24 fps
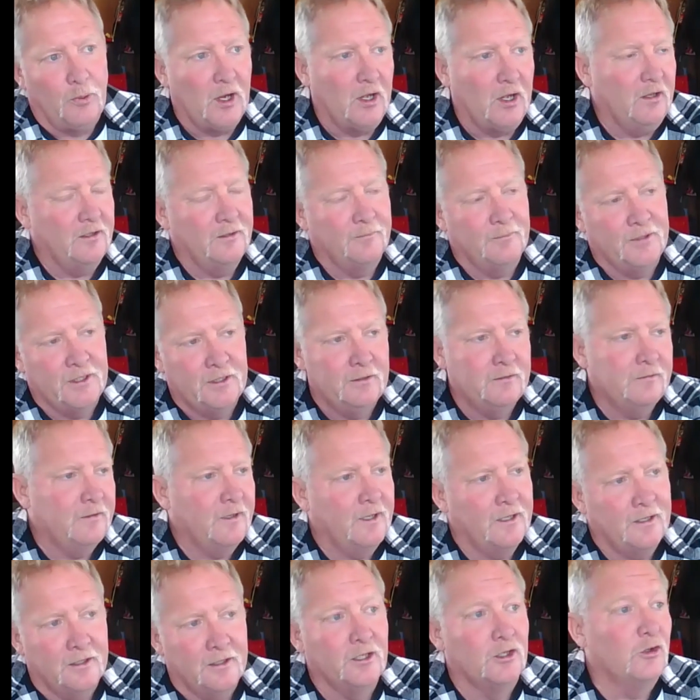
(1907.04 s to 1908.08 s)
I mean,
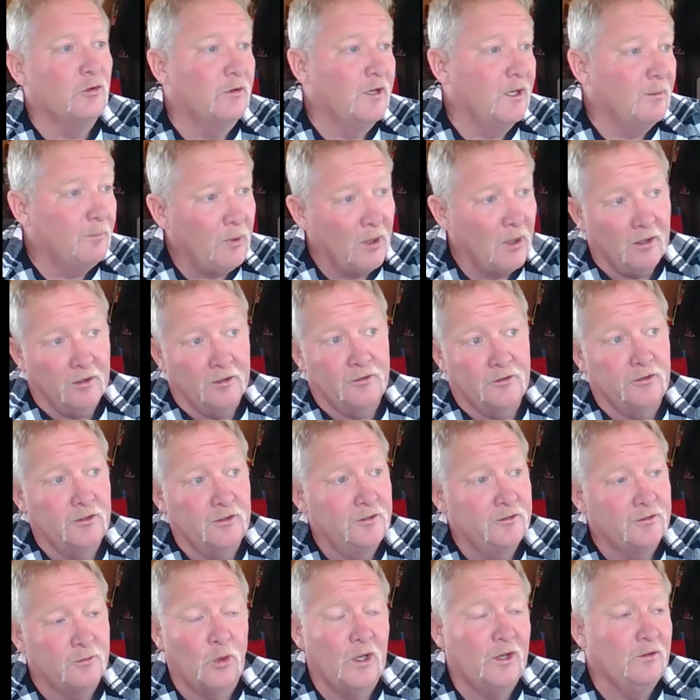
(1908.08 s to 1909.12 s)
I think create
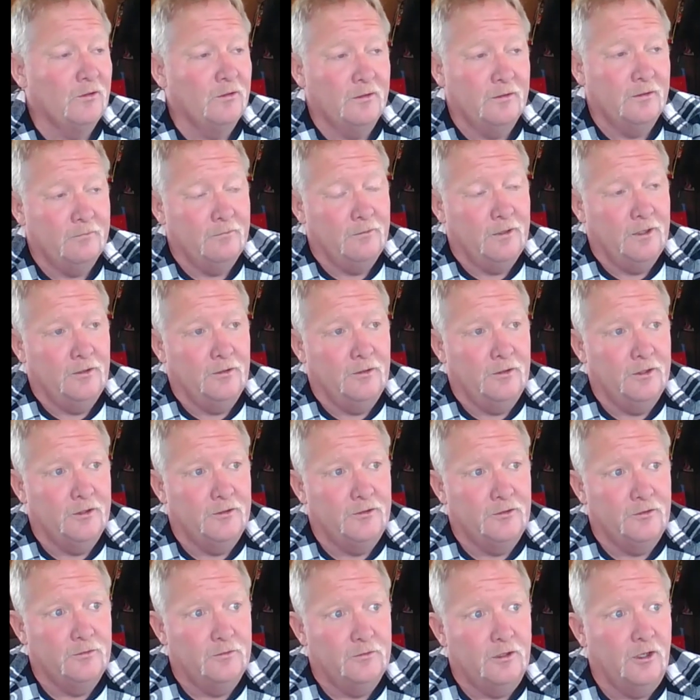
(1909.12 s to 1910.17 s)
policies, whether
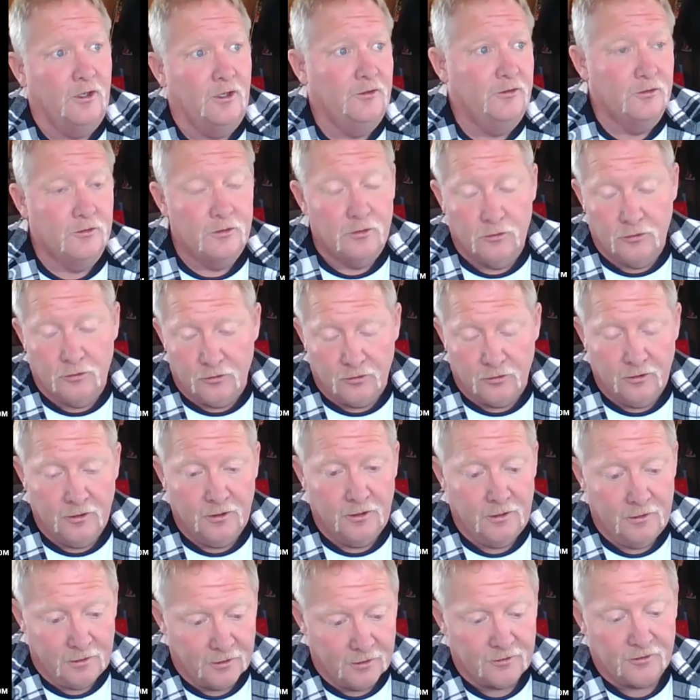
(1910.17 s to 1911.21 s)
it's
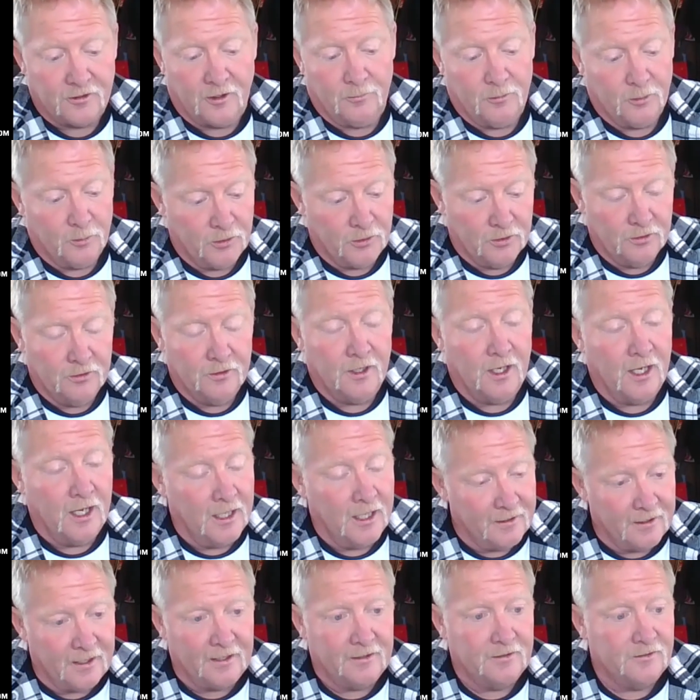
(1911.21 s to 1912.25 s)
constitutionally acceptable or
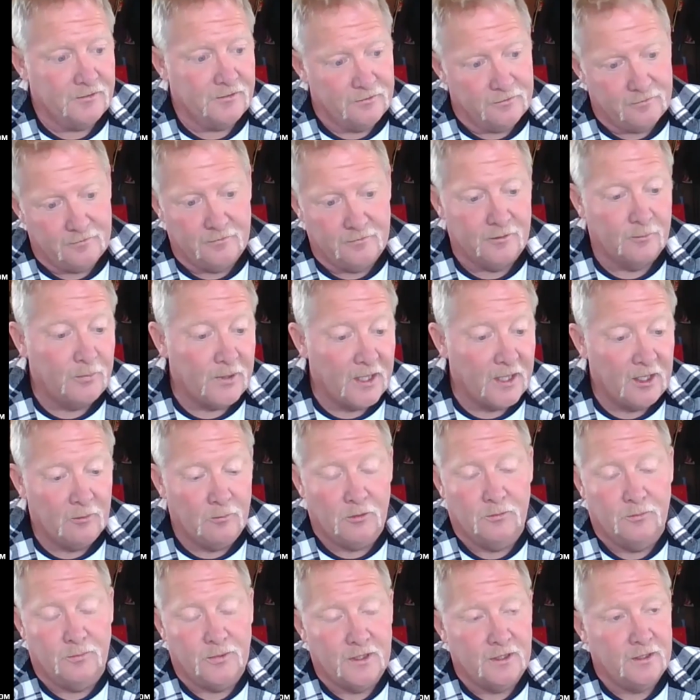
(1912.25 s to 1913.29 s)
not, that's
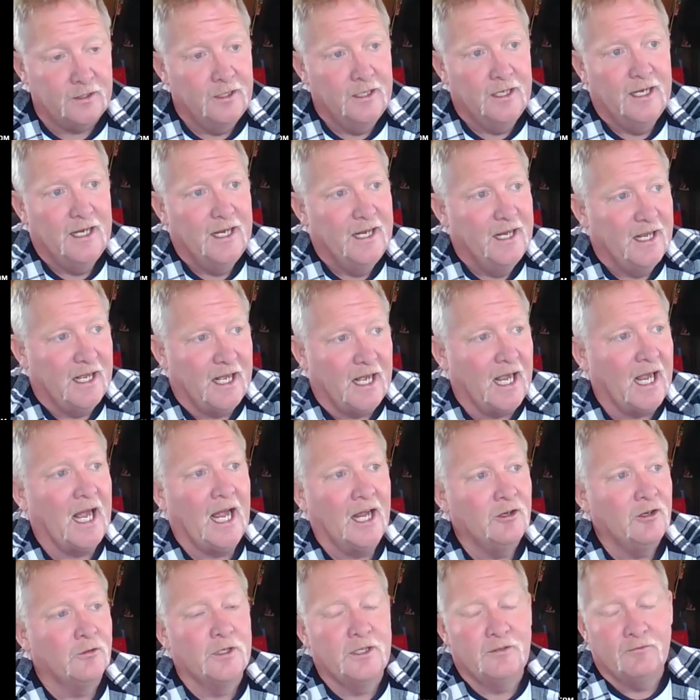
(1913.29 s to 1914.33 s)
debatable. But
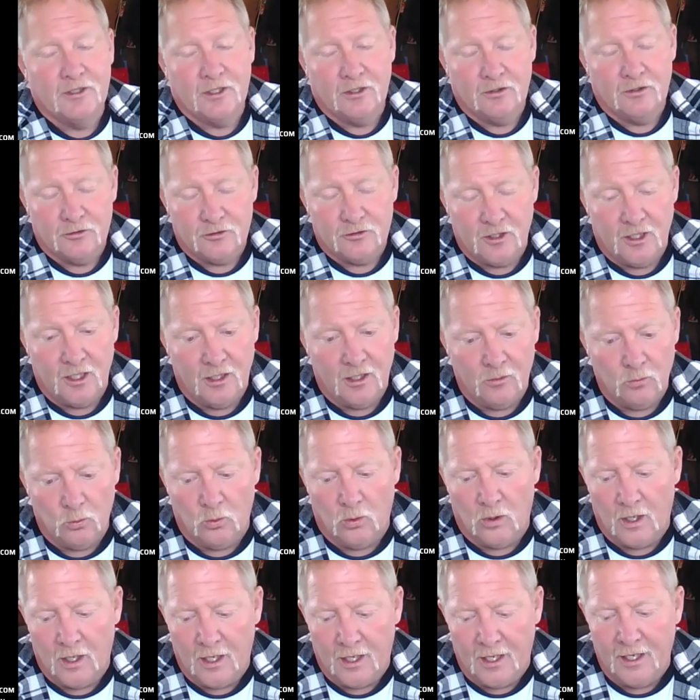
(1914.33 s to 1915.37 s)
I don't even understand
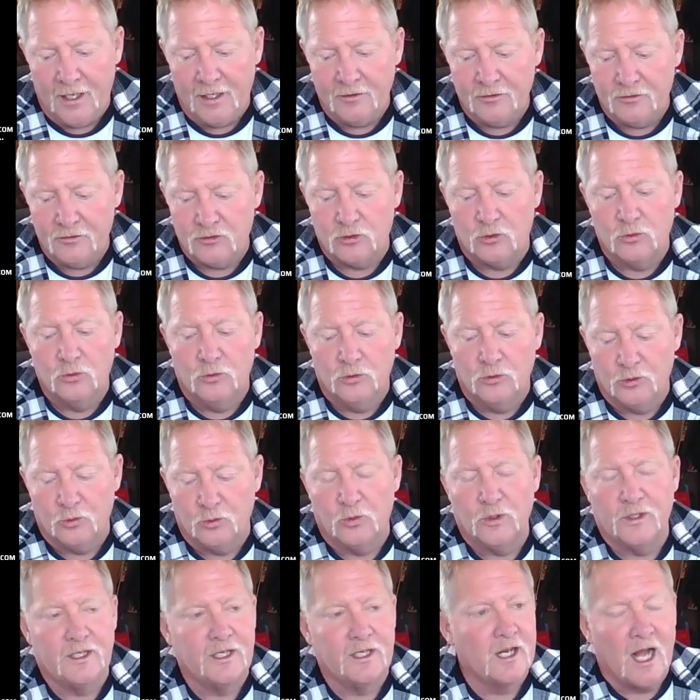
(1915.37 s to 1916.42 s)
why
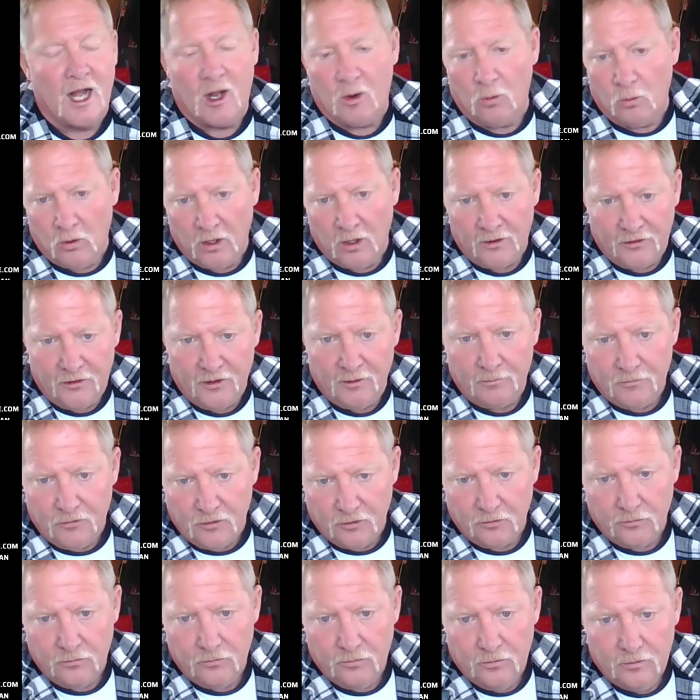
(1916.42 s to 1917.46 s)
schools would not want them
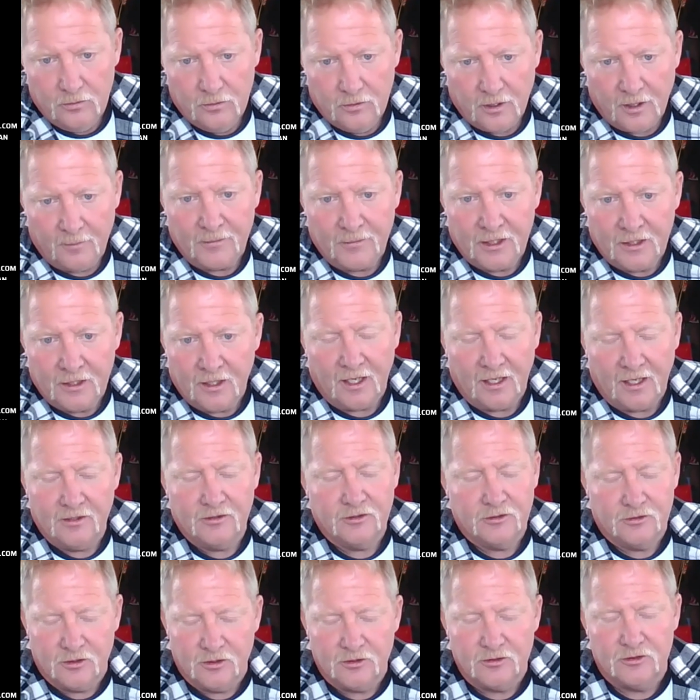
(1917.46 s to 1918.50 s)
to. I mean, I
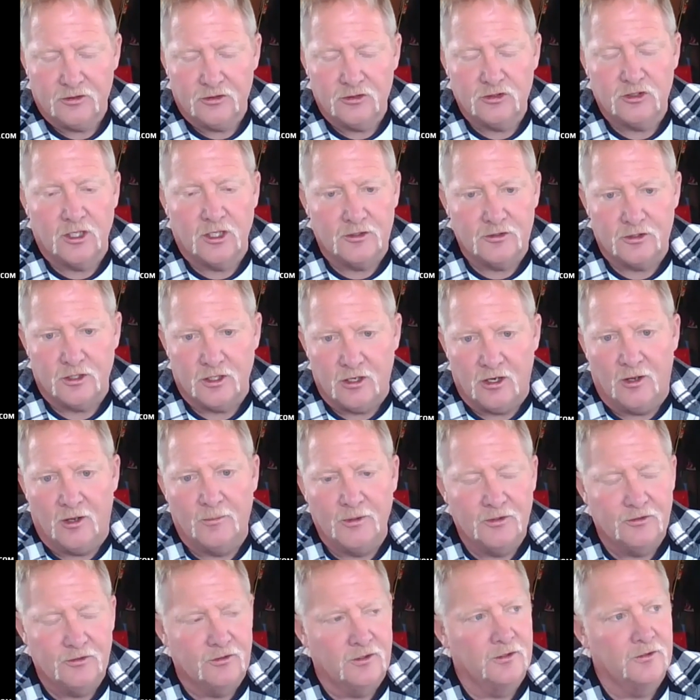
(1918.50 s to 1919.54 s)
just it's such a
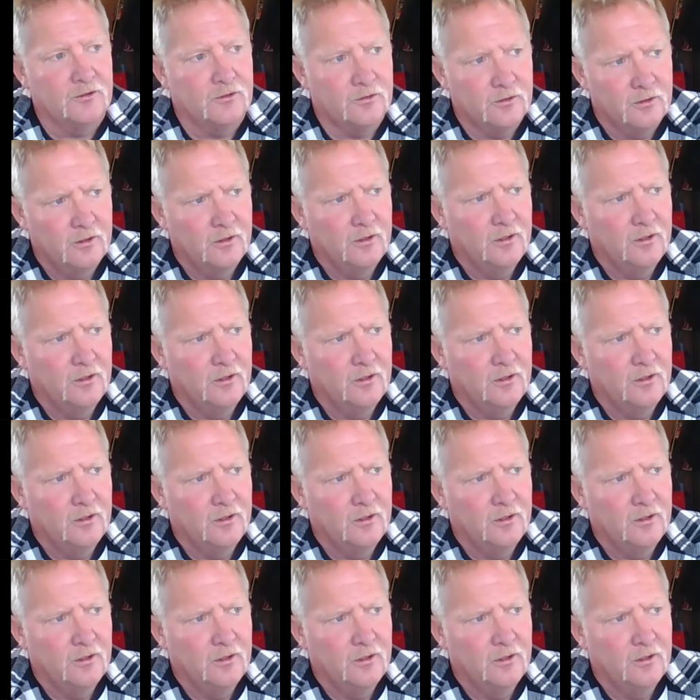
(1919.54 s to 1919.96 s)
common sense.